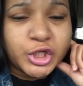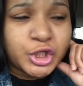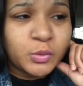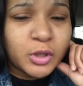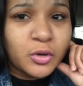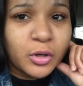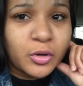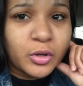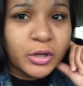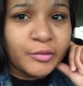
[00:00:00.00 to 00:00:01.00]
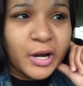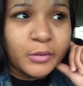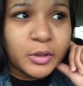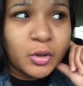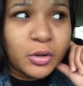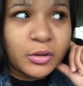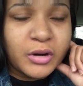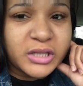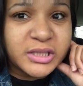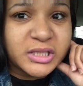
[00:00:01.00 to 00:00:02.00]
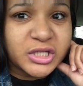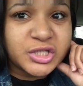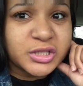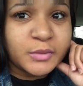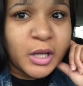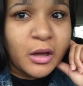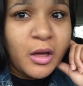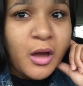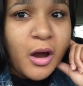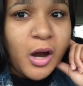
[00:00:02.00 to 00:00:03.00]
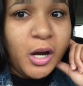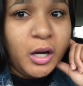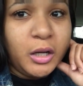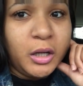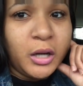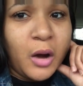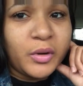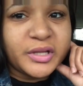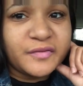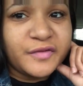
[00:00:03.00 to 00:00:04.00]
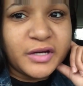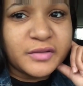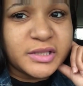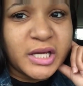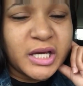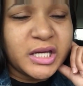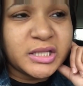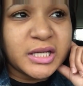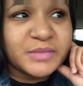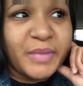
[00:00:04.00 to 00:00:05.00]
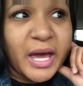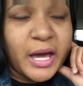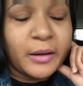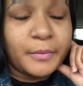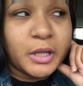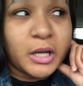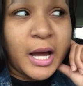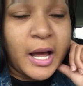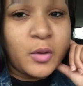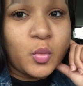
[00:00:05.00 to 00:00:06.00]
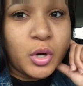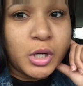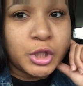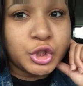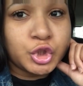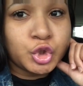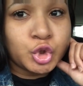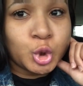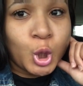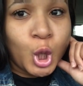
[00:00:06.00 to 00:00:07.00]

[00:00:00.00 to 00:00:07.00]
And she want to go to Golden Corral. But Golden Corral tastes like shit to me. I want it for Veterans Day. It tastes bad. But I want...